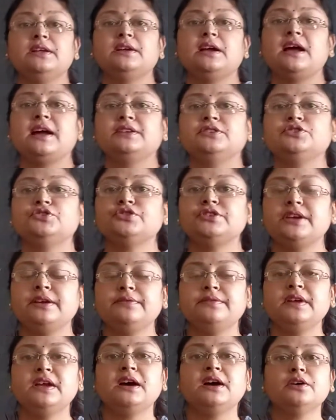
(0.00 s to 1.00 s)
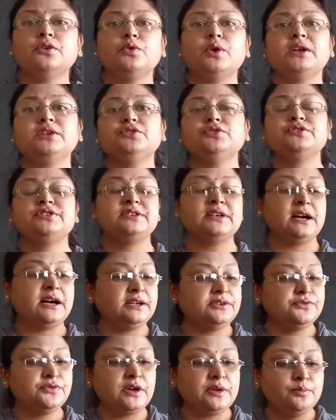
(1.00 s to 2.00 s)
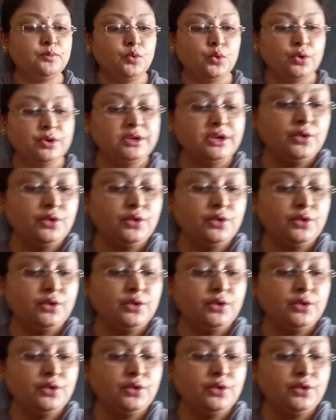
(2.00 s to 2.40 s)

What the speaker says: and today we are going to start one more